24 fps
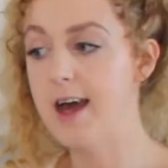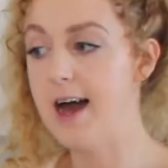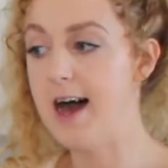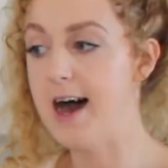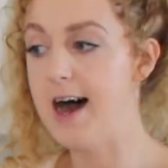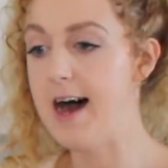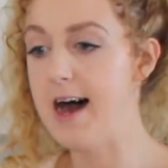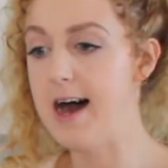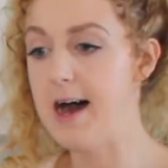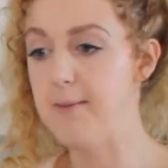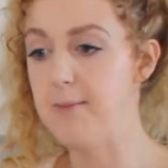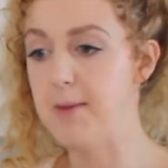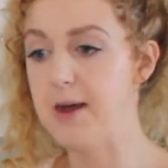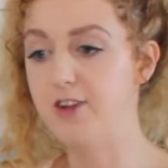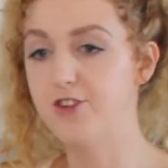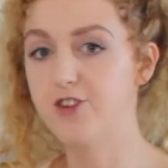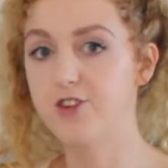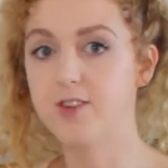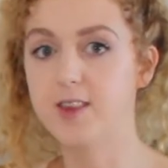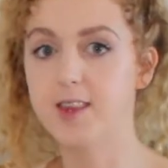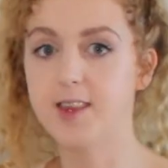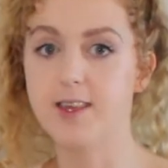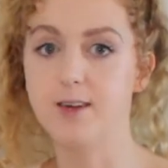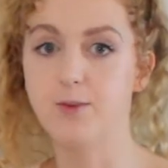and
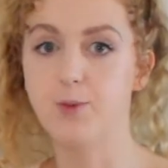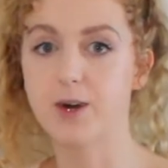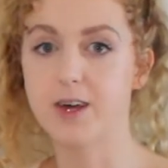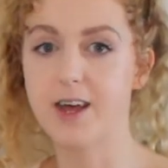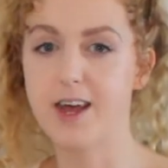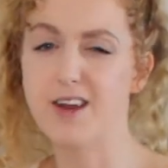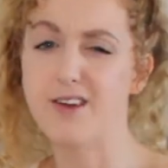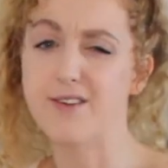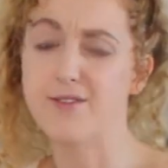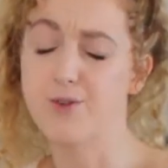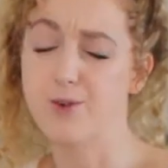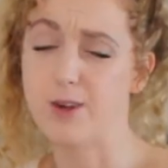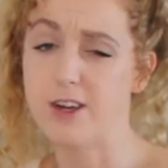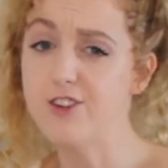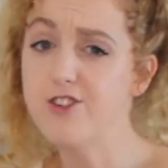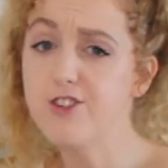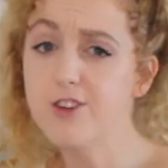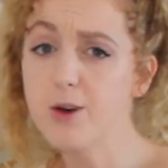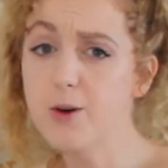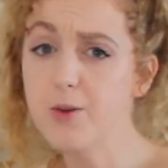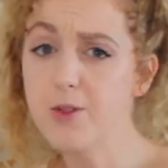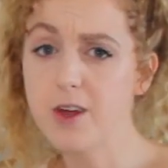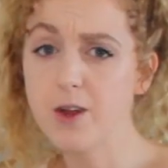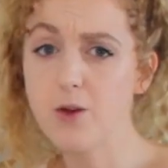just see what kind of
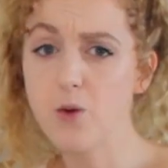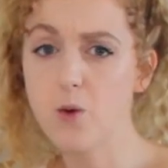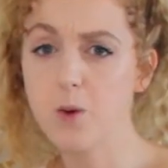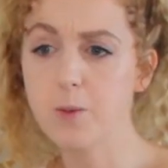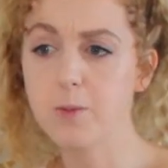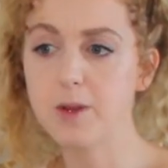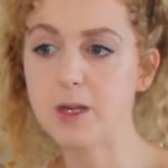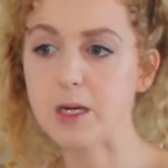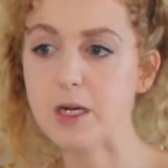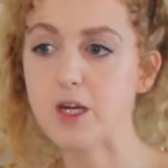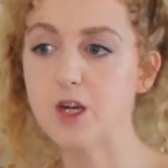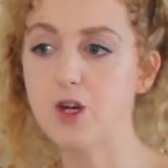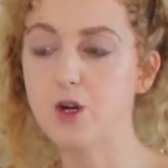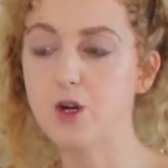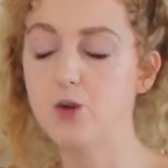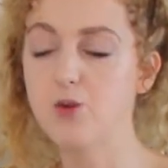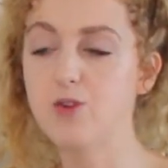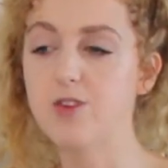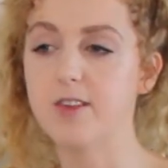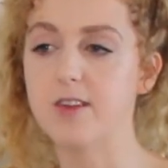ratio they normally use